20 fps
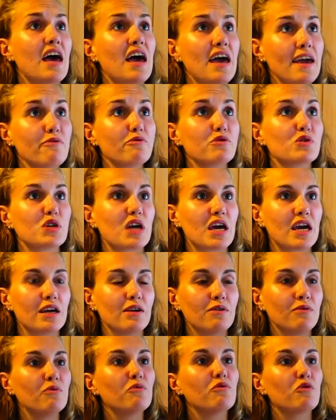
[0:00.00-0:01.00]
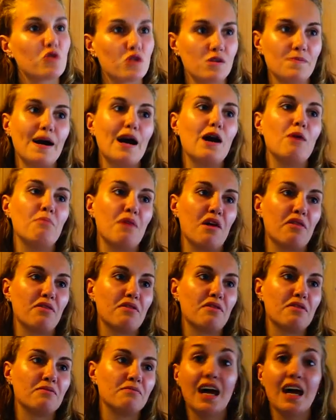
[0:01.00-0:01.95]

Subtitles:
every day for about a month?